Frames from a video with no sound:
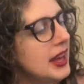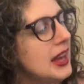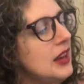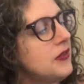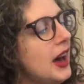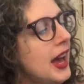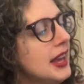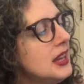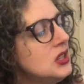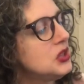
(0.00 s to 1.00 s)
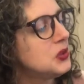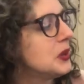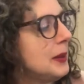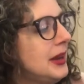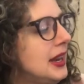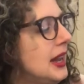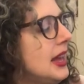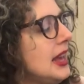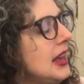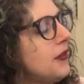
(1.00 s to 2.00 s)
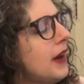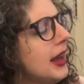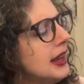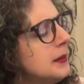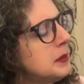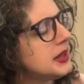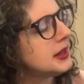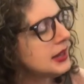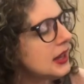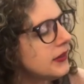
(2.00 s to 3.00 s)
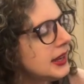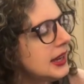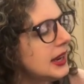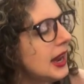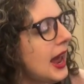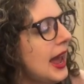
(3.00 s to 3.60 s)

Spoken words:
if I can dream it, if I can believe in it,